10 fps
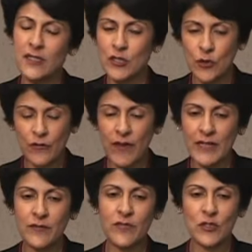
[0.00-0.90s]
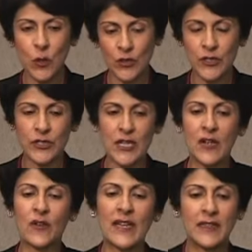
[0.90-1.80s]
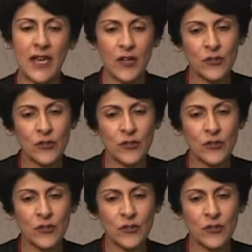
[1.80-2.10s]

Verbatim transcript: schizoaffective disorders are right there.